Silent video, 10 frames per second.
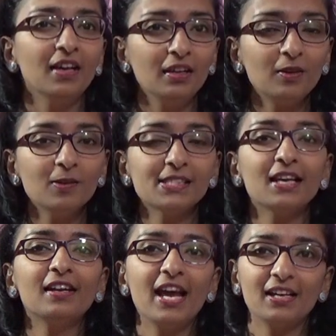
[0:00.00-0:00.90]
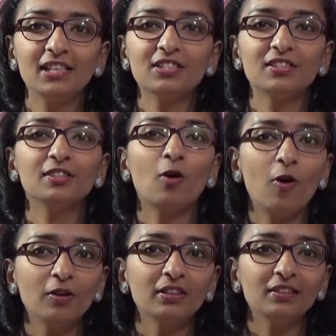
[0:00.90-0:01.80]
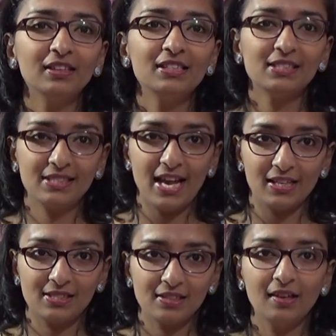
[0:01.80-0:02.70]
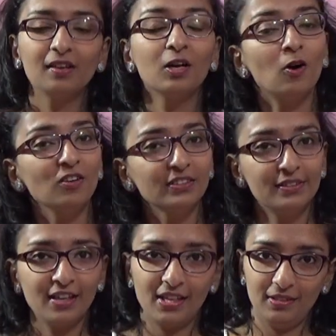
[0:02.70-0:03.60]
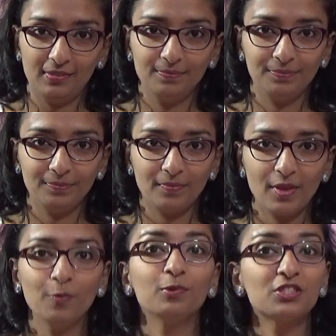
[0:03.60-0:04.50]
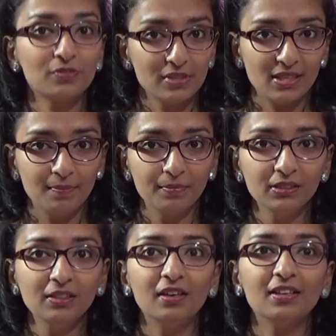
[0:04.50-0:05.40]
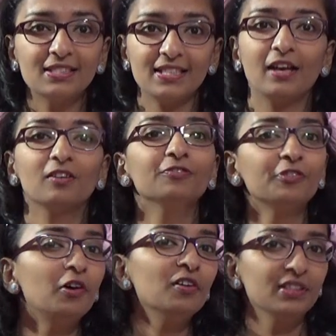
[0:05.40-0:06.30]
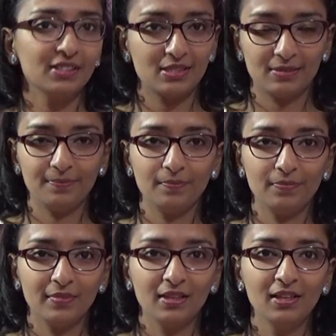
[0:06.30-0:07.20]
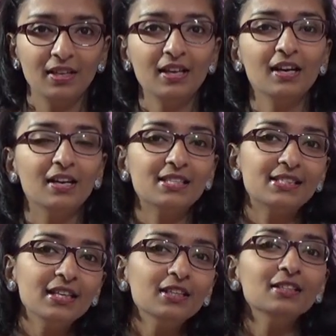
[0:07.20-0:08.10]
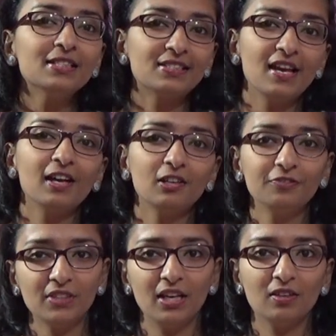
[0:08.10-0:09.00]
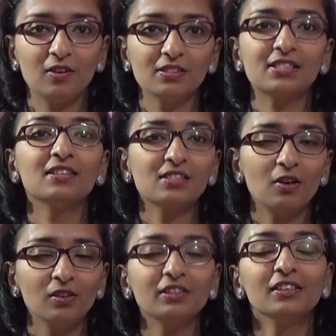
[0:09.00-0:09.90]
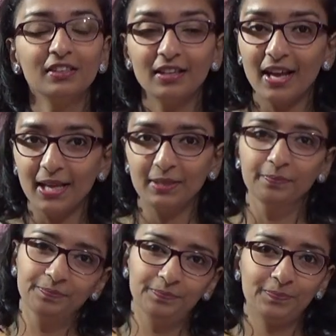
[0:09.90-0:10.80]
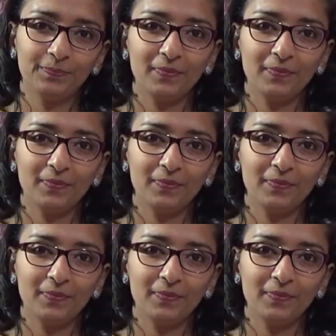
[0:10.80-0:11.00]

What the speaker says: Thylakoids are arranged in orderly stacks called grana, which resemble a stack of coins. A single stack of thylakoids is called granum.